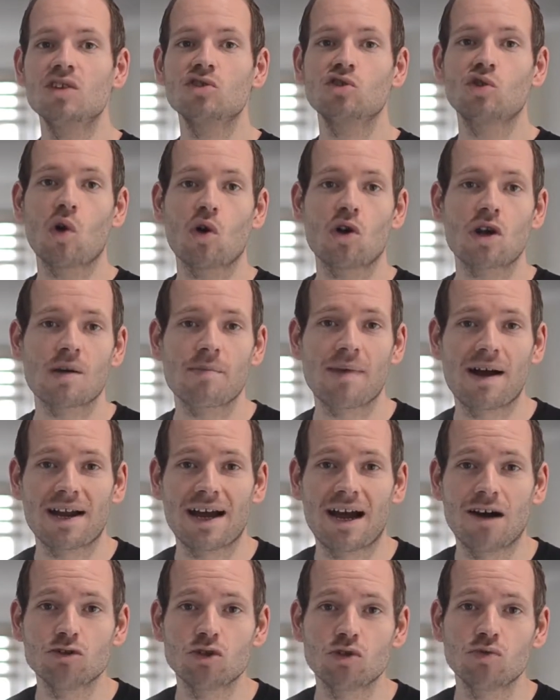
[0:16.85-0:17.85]
talking about
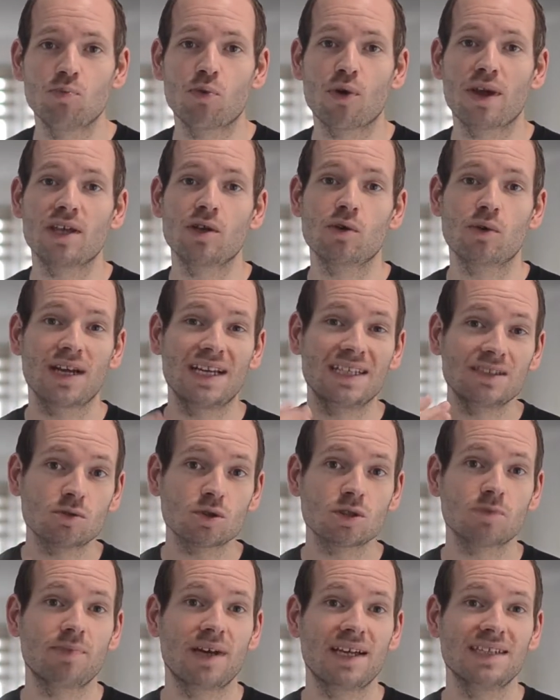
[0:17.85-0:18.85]
how to bring your
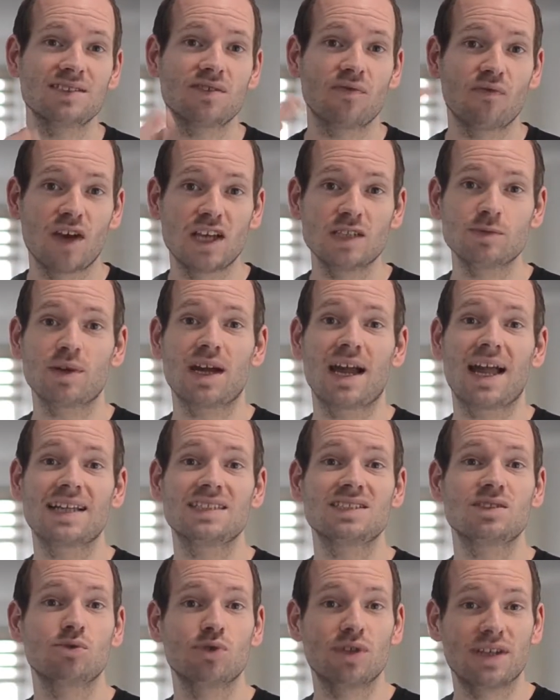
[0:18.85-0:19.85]
interest-based Facebook
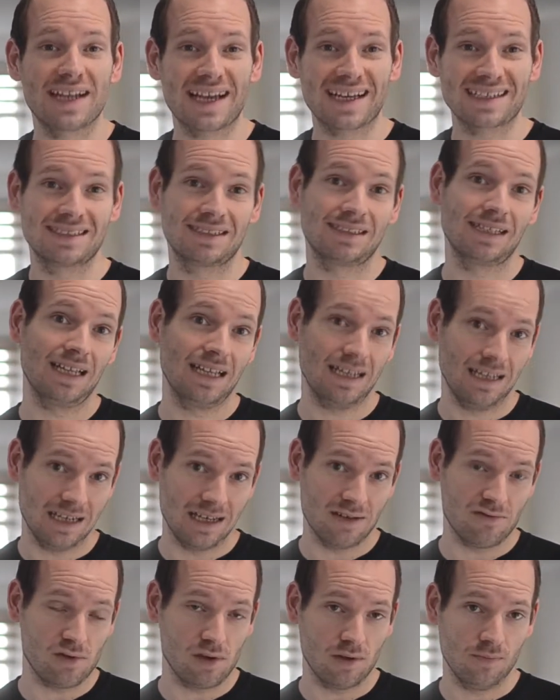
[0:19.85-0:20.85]
ads to the next
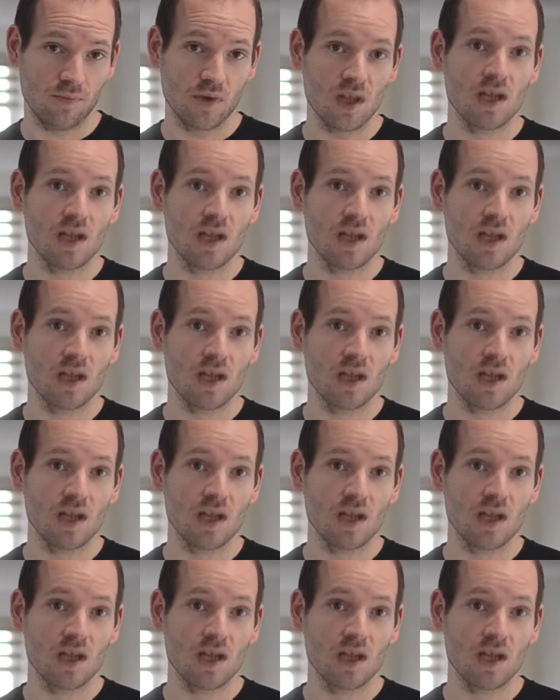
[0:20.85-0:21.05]
level.